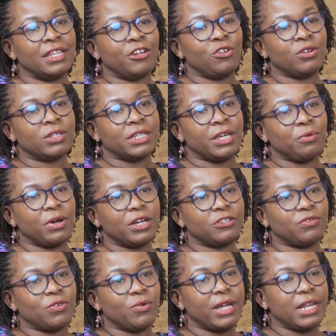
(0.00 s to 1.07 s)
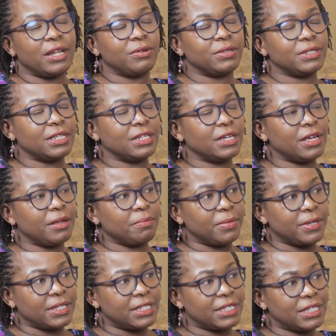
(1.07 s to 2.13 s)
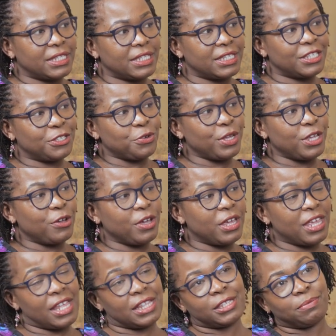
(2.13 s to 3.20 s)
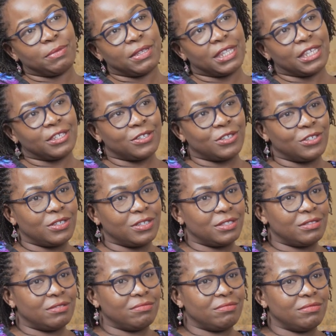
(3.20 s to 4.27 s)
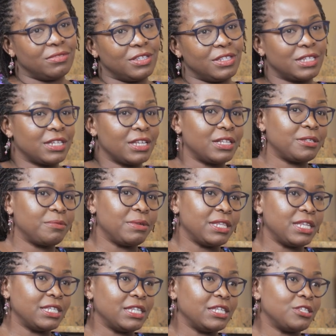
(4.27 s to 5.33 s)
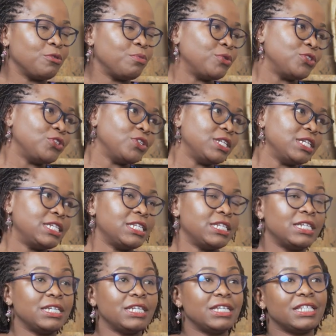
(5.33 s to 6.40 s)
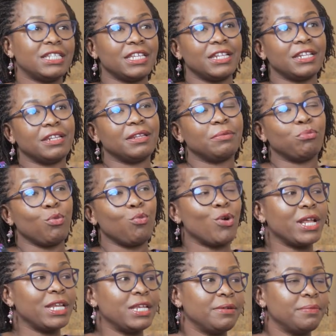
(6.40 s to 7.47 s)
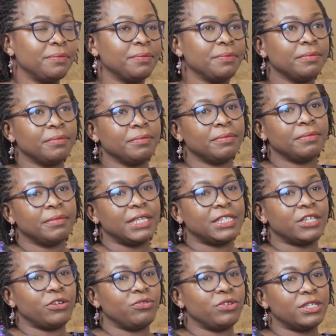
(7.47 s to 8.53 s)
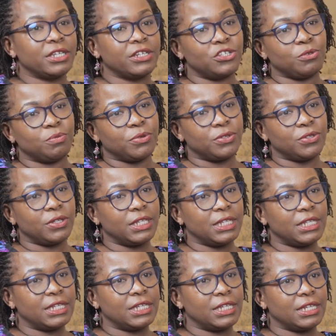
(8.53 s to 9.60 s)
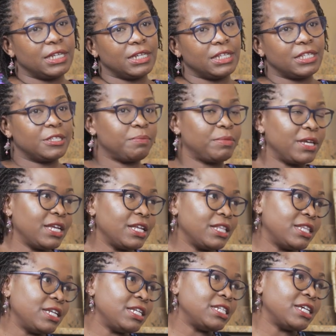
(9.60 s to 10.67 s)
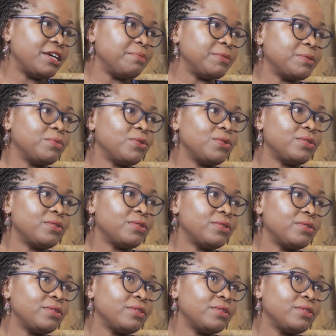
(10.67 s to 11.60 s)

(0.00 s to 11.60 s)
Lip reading: The doctor I worked for while I was in campus. So he gets me this, he tells me there's this opportunity. It's in Pumwani. It's a research opportunity and it's paying three times more.